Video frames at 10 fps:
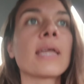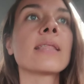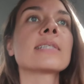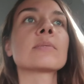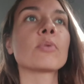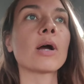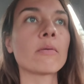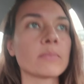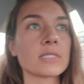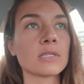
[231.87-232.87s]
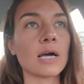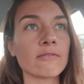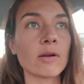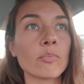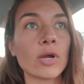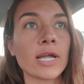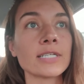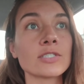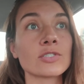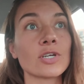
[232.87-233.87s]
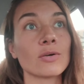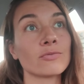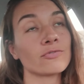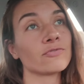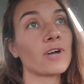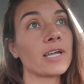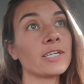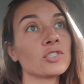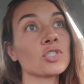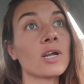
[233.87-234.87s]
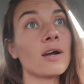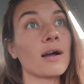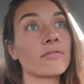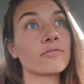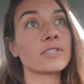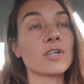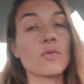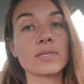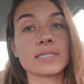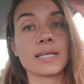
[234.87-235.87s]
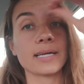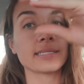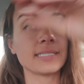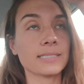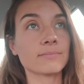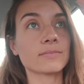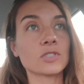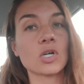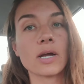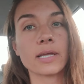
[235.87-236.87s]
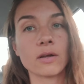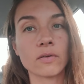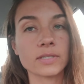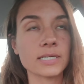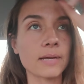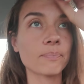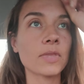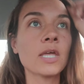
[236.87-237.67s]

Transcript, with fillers: And that's a problem, is a lot of our brains don't fucking shut off. It's always like talking all the time.